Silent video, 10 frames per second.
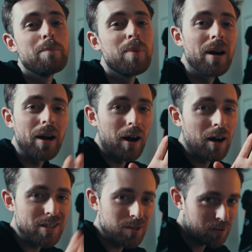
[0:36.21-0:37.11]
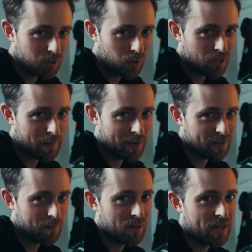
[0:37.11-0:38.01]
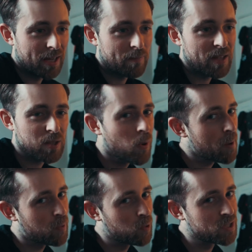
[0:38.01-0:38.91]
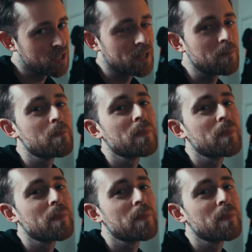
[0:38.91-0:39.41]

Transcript: But I still want to talk to you about something that's quite important.